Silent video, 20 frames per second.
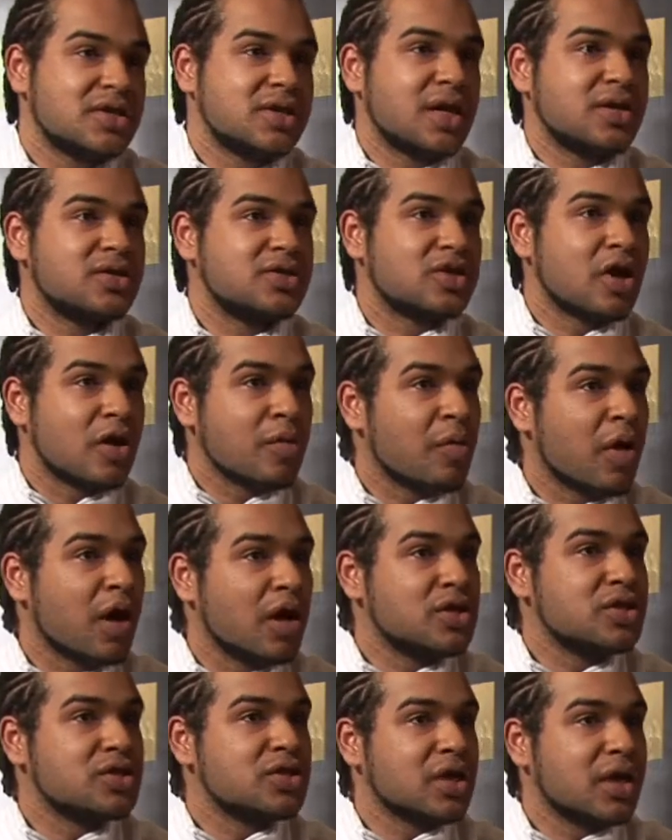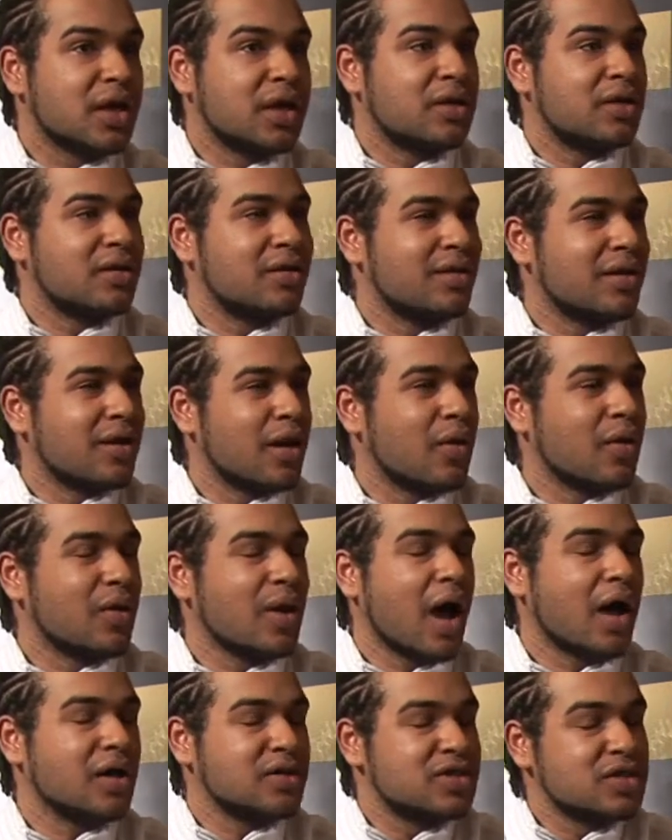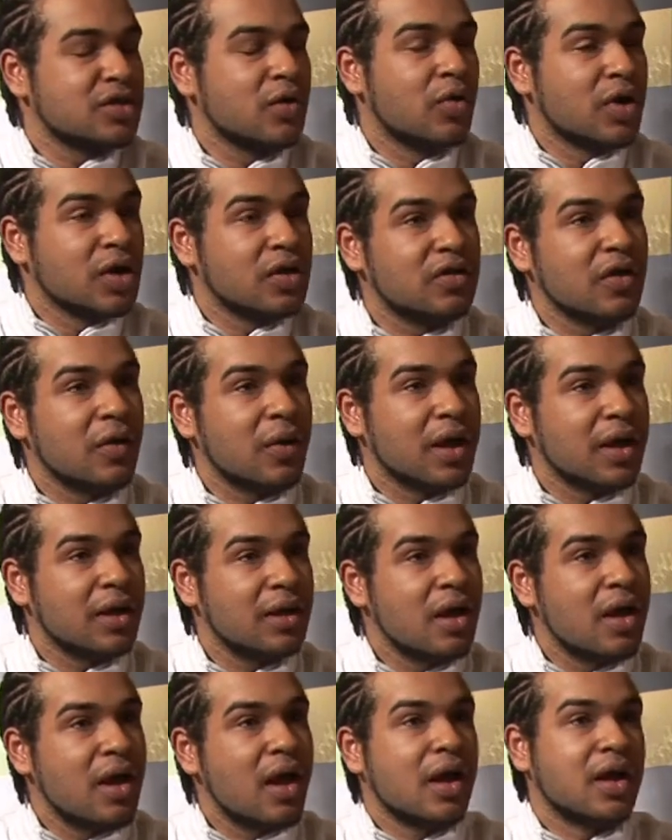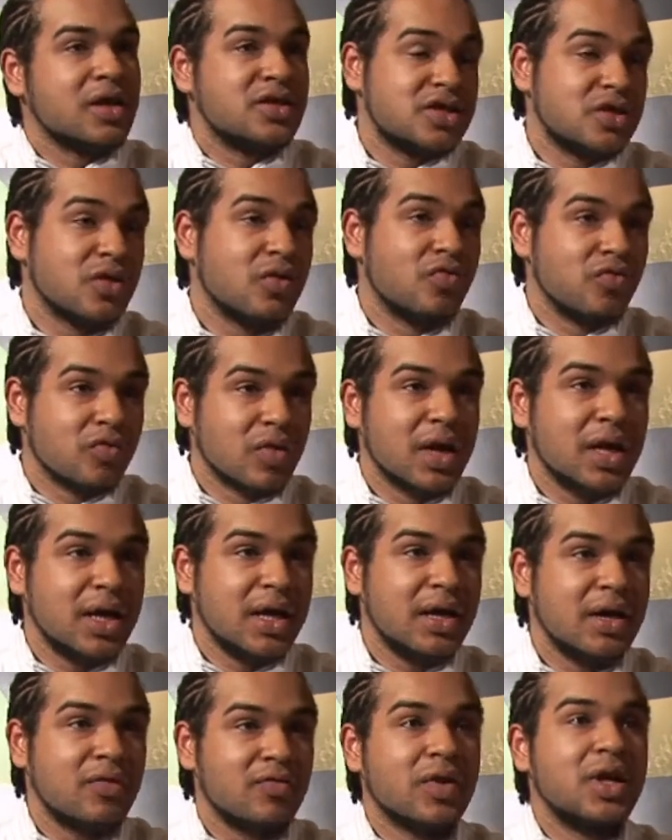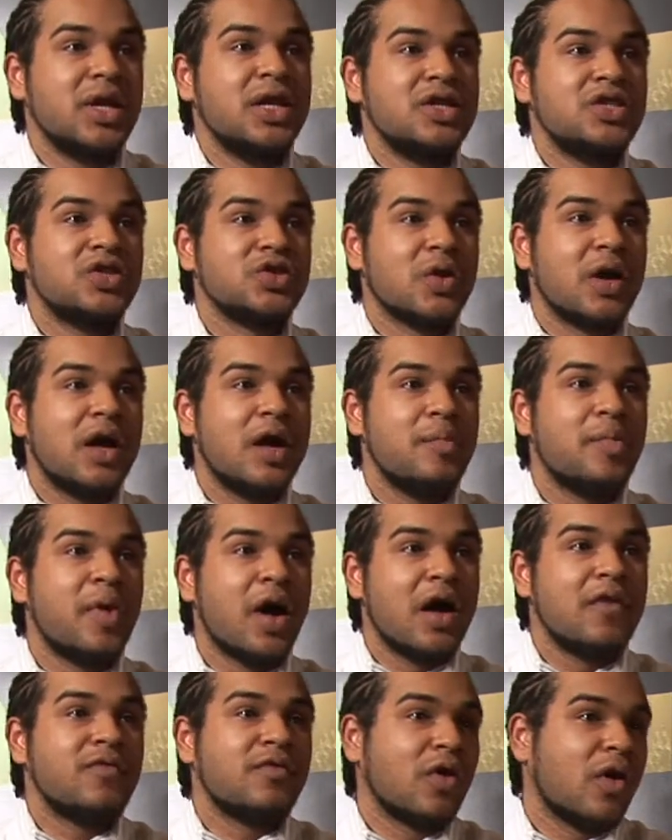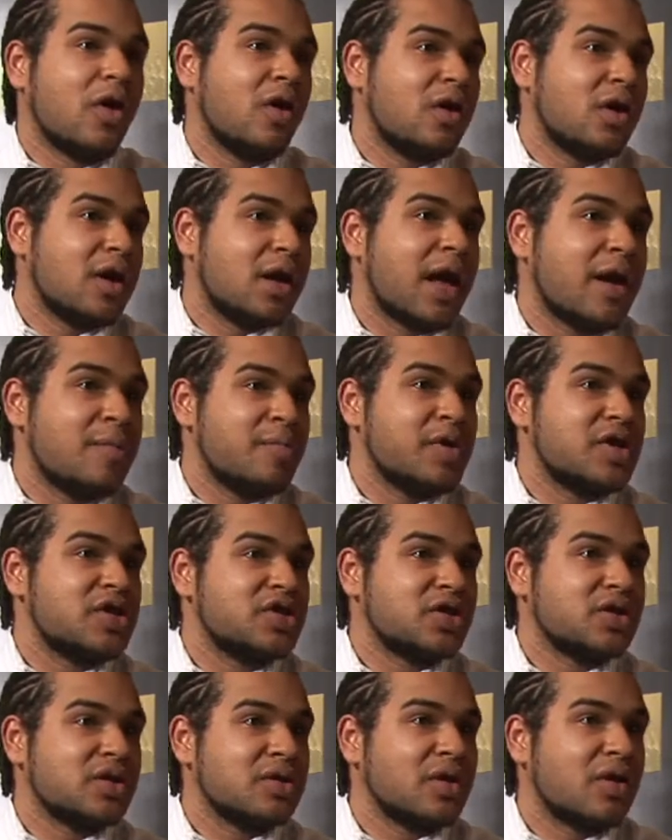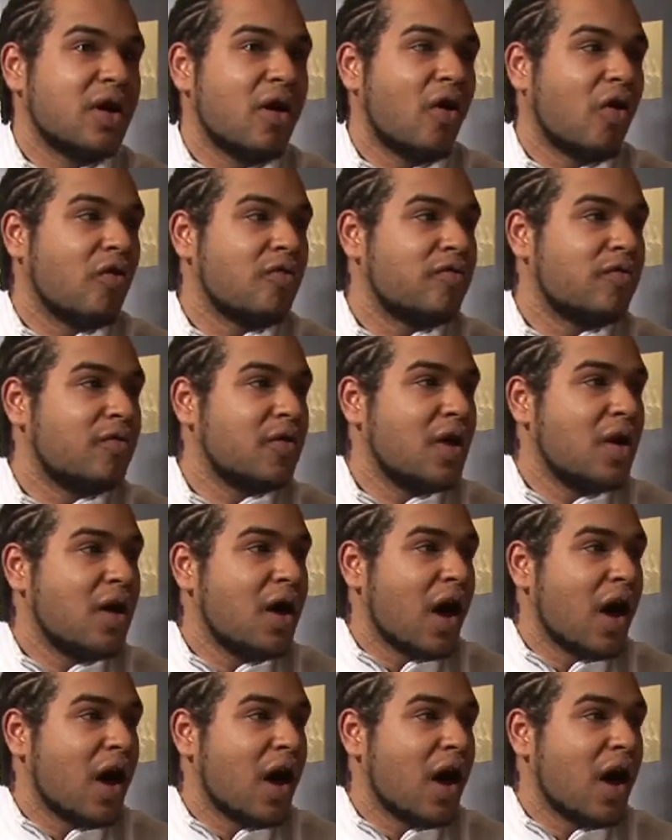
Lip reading: sets so much, and you know, I still want to do it, and I still really enjoy it, but I've got an ambition of,